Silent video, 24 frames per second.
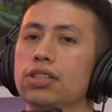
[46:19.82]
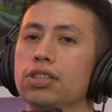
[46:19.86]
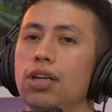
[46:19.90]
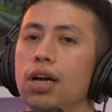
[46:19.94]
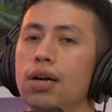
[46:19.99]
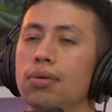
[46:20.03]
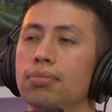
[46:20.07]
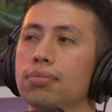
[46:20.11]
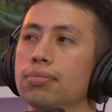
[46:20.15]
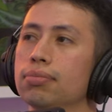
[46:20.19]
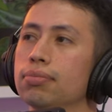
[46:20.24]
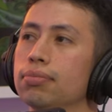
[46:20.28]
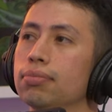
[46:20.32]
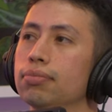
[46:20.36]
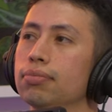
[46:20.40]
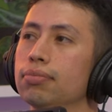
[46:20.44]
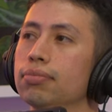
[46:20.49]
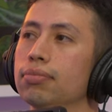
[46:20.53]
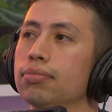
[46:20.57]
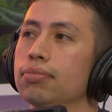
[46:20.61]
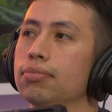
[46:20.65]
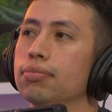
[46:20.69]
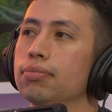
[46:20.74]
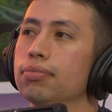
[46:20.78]
stop
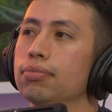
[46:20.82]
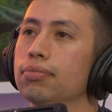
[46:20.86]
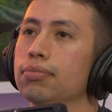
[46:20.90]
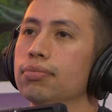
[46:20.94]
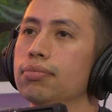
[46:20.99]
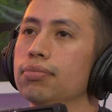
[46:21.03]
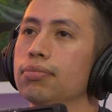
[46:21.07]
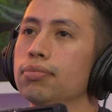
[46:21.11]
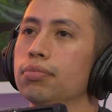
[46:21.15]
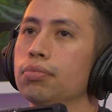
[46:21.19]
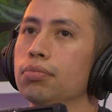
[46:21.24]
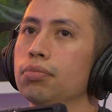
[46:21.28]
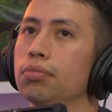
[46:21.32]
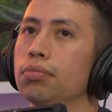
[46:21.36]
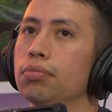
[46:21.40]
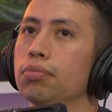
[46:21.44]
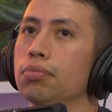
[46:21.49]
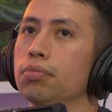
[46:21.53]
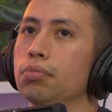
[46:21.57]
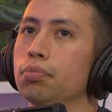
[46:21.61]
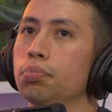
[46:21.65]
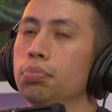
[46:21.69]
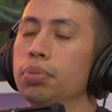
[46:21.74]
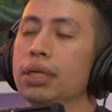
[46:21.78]

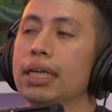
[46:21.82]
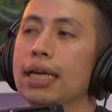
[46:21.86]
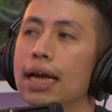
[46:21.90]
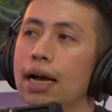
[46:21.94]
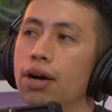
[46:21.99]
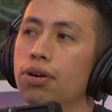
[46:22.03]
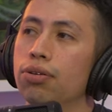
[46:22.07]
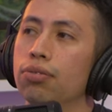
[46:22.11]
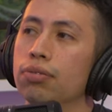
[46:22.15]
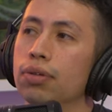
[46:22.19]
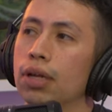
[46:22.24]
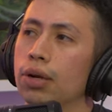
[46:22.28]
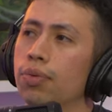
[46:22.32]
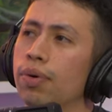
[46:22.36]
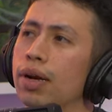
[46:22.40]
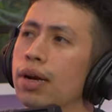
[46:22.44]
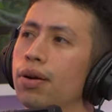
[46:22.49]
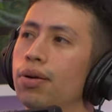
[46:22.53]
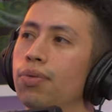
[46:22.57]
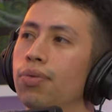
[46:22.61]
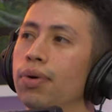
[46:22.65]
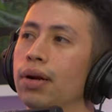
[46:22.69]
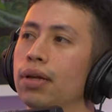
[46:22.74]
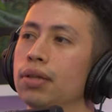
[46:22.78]
being out like
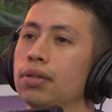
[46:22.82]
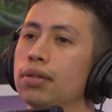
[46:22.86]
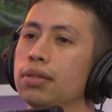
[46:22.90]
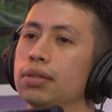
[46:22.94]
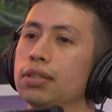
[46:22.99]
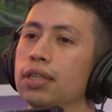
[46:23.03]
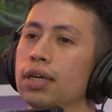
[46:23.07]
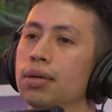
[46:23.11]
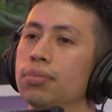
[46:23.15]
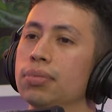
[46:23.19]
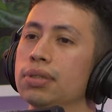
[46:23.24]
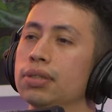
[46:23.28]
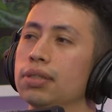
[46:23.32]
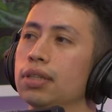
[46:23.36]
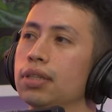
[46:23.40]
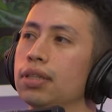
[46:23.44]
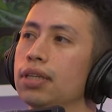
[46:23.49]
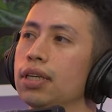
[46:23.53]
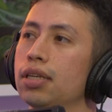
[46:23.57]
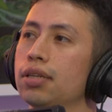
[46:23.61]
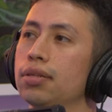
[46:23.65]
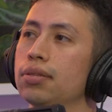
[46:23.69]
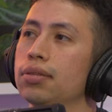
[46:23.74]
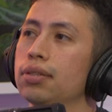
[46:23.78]
right around the time his
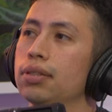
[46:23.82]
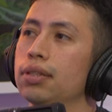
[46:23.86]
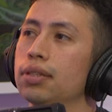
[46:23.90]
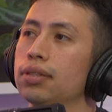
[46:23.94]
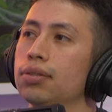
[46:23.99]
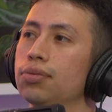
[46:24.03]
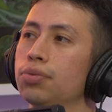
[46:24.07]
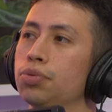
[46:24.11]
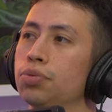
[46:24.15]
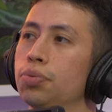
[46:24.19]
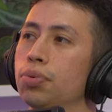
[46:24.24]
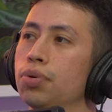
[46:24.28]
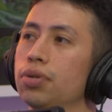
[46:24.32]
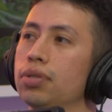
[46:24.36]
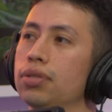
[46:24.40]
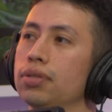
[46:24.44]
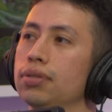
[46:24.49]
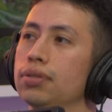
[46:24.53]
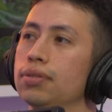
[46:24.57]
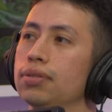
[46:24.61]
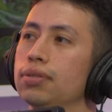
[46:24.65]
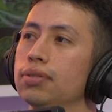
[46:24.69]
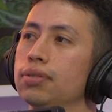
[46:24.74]
son came? Like, was born.